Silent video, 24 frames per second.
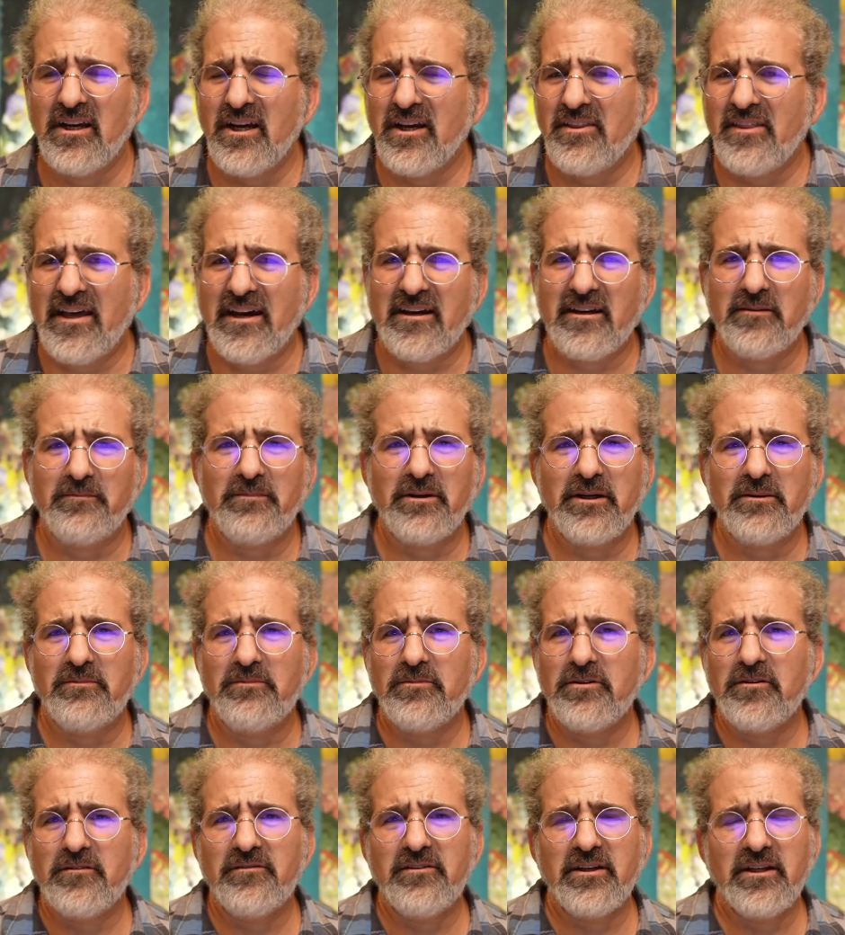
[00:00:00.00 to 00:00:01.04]
That could be a
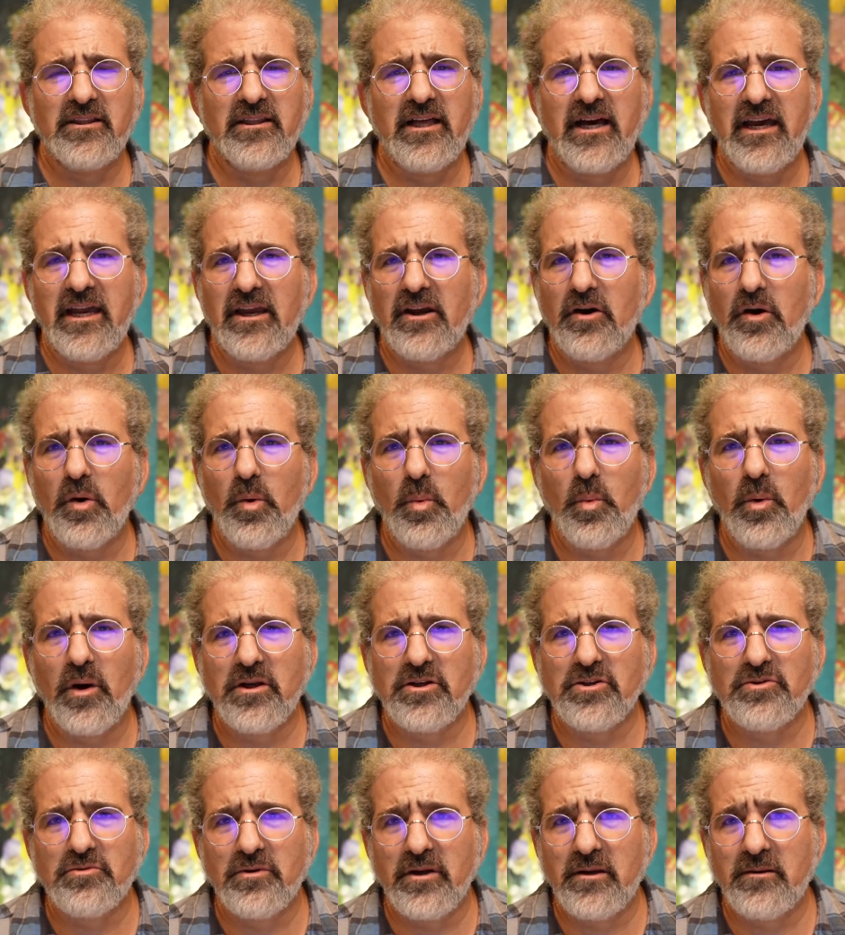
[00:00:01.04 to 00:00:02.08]
movie like What
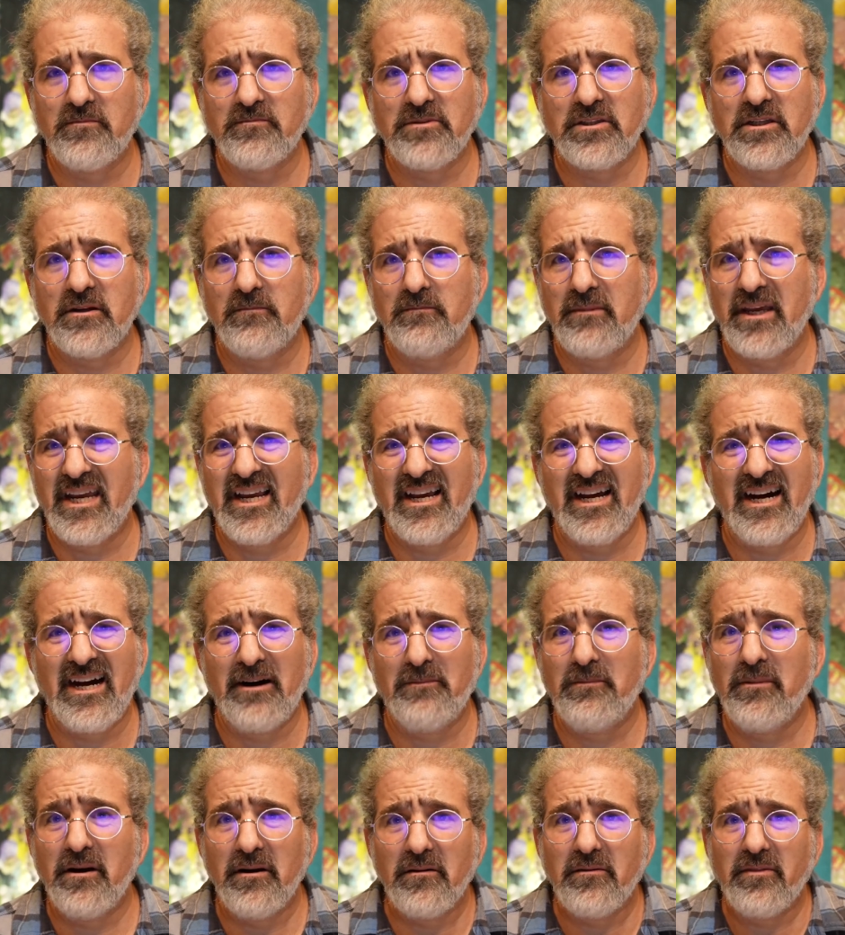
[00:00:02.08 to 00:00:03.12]
Dreams May
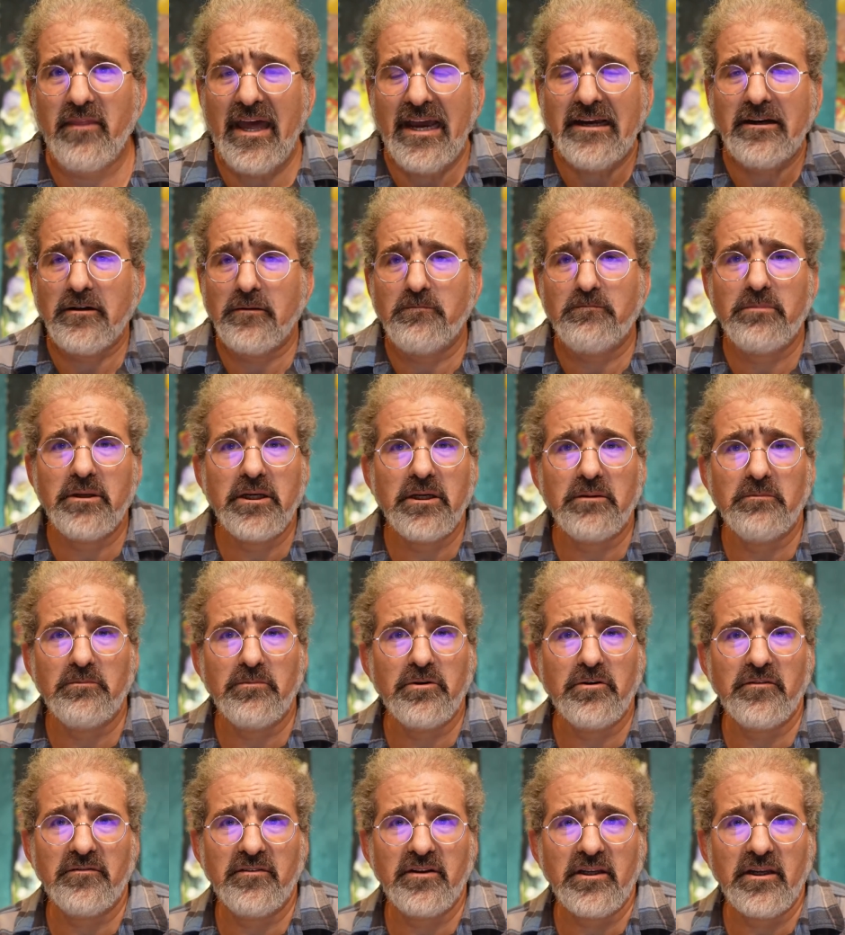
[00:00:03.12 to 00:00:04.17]
Come. That could be a
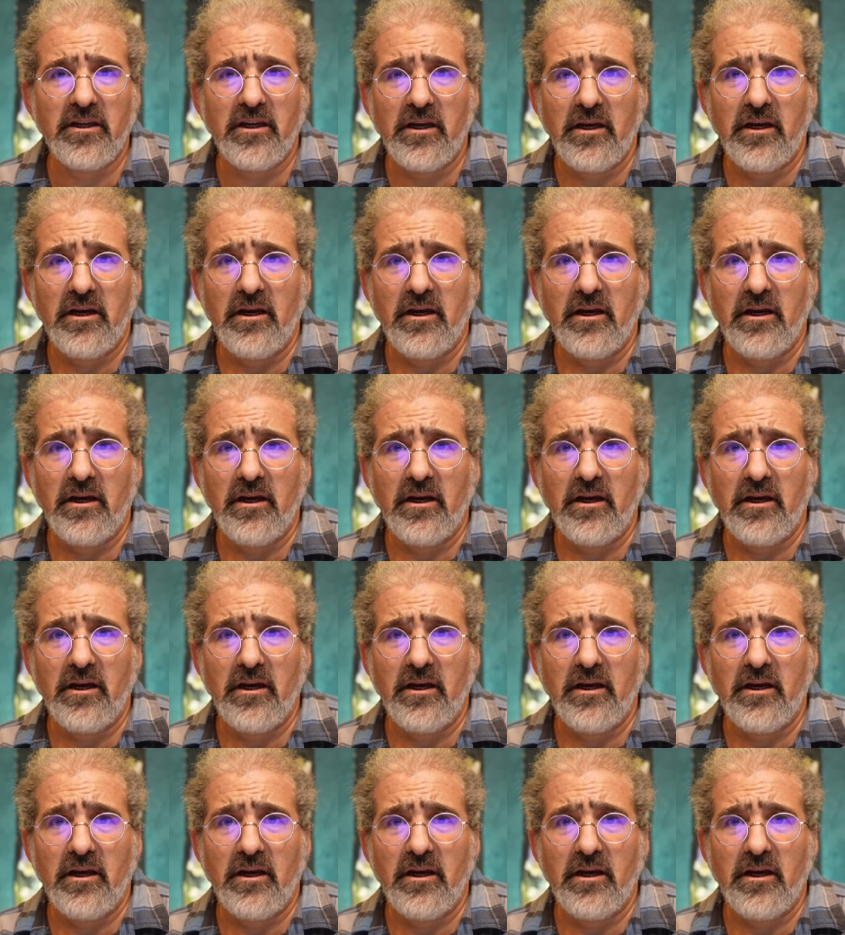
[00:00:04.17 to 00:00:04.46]
movie,